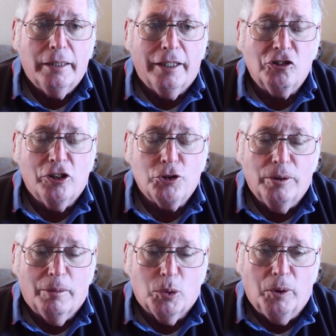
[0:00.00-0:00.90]
That's
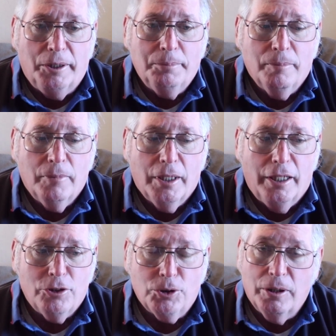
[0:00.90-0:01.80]
issue number one.
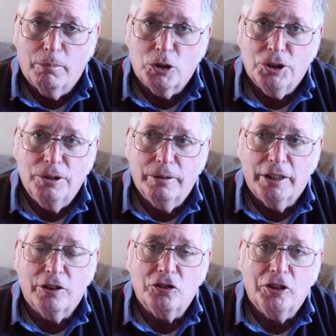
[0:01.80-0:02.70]
Issue number two
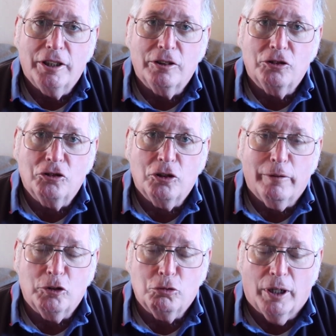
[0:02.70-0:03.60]
is his
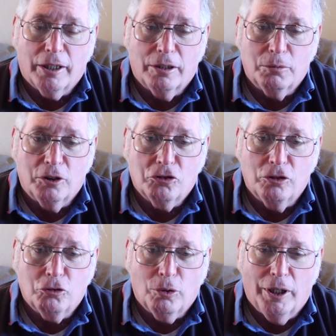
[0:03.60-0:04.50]
service record was
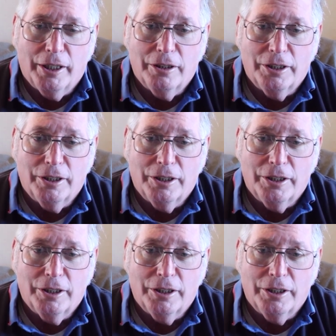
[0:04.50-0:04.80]
destroyed in